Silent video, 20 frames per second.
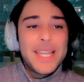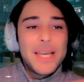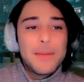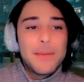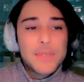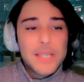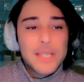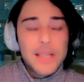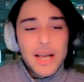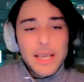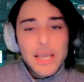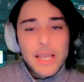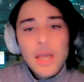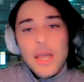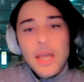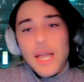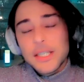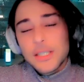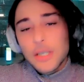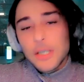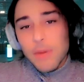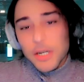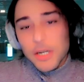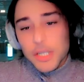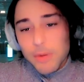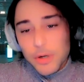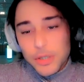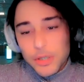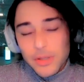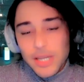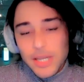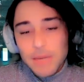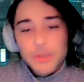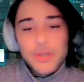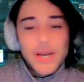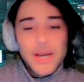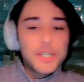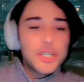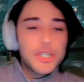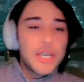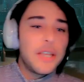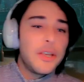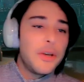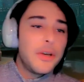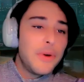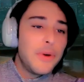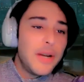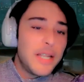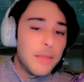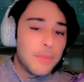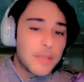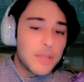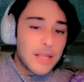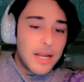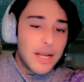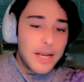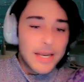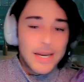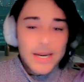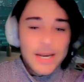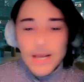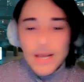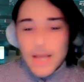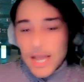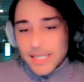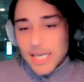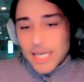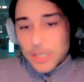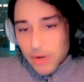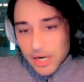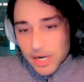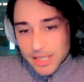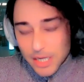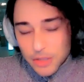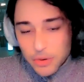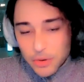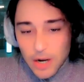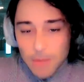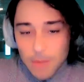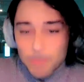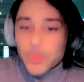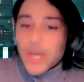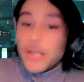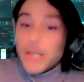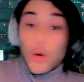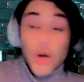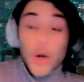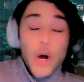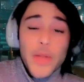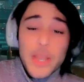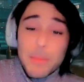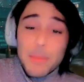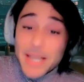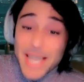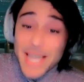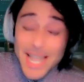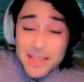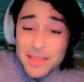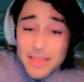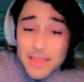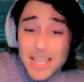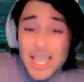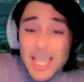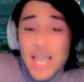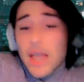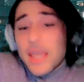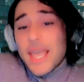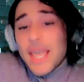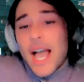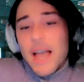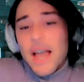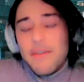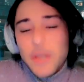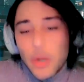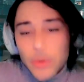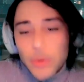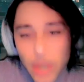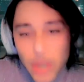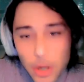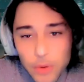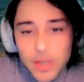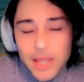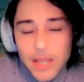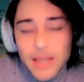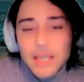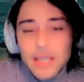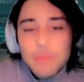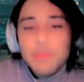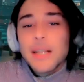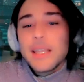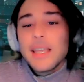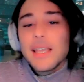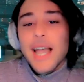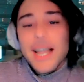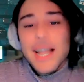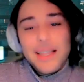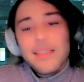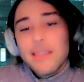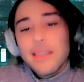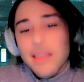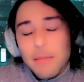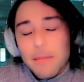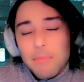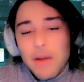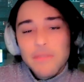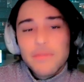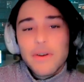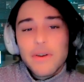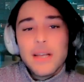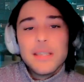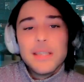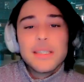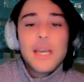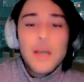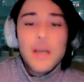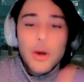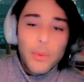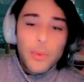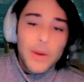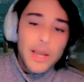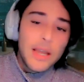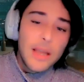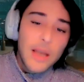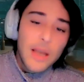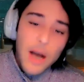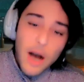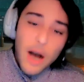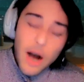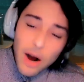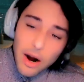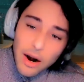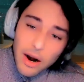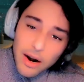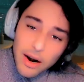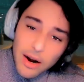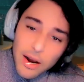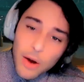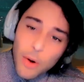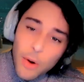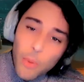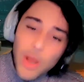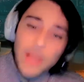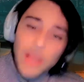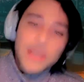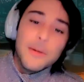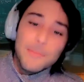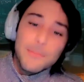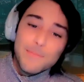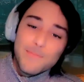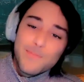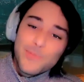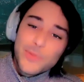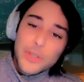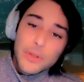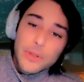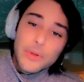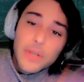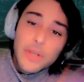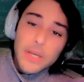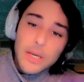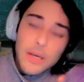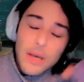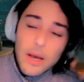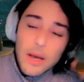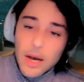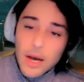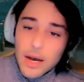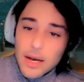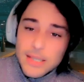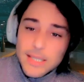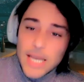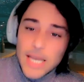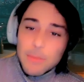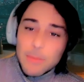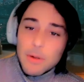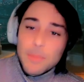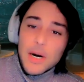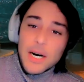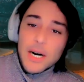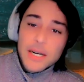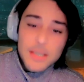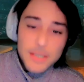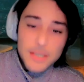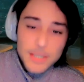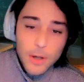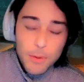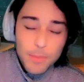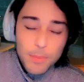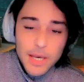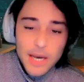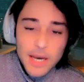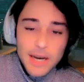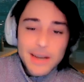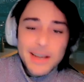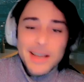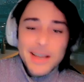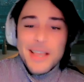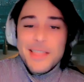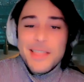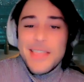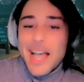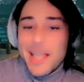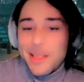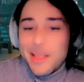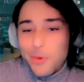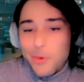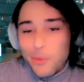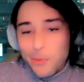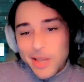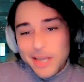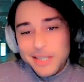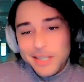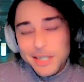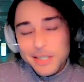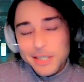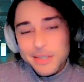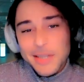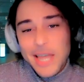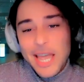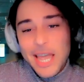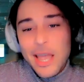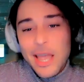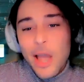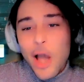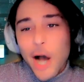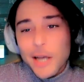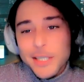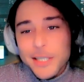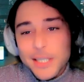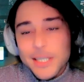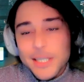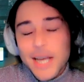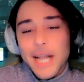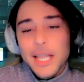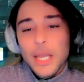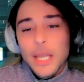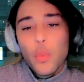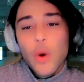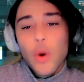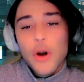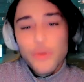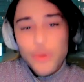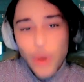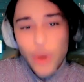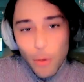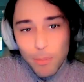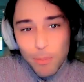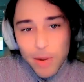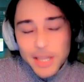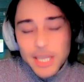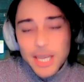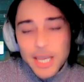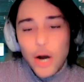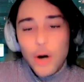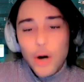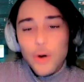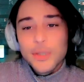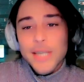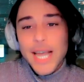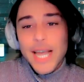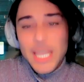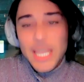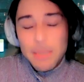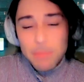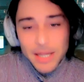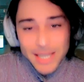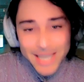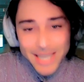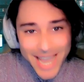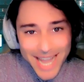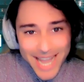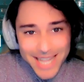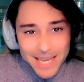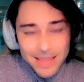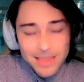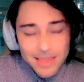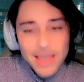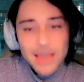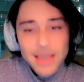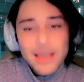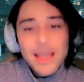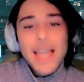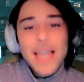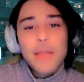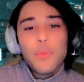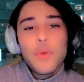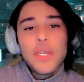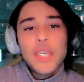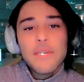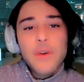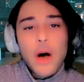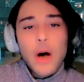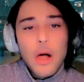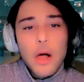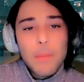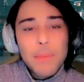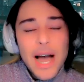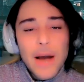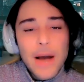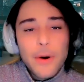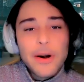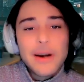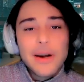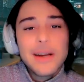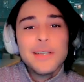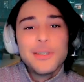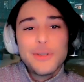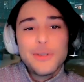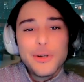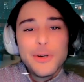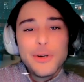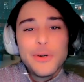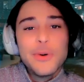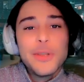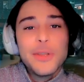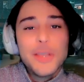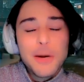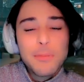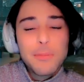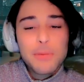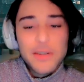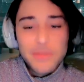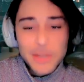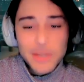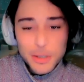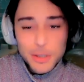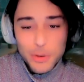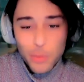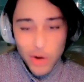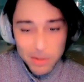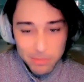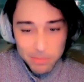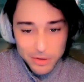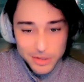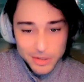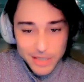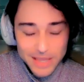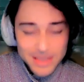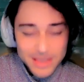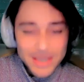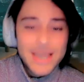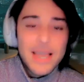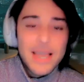Idioms like, it's too much emotional labor to educate you. Idioms like, et cetera, et cetera. You don't owe anybody anything. Yeah, if you don't owe anybody anything, my friends, we are welcome to the cyberpunk dystopia that we exist today, a society where nobody owes anybody anything, and we give all power to the privileged 1%.